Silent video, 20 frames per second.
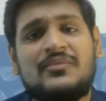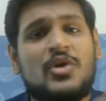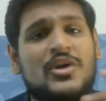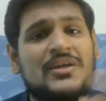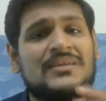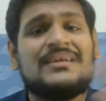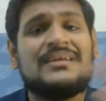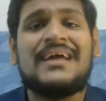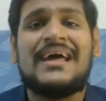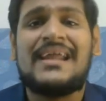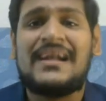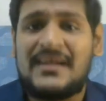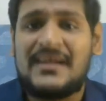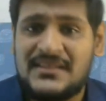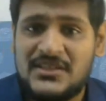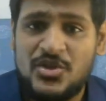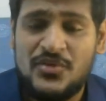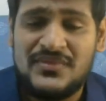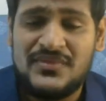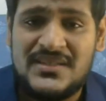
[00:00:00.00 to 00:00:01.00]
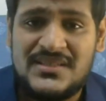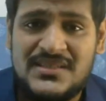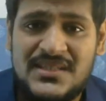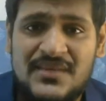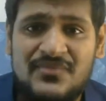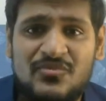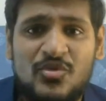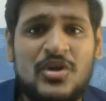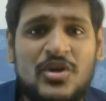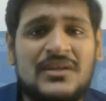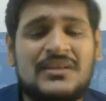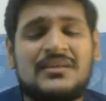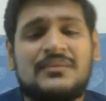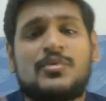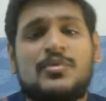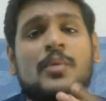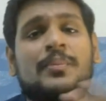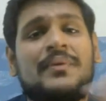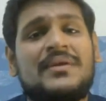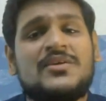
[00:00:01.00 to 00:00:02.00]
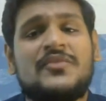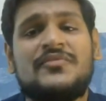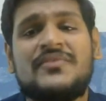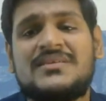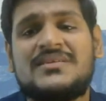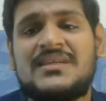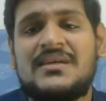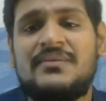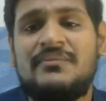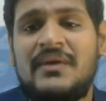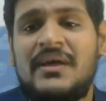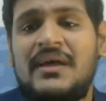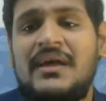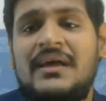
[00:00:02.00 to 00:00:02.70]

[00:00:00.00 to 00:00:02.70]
what are the characteristics of system, what are the properties of system.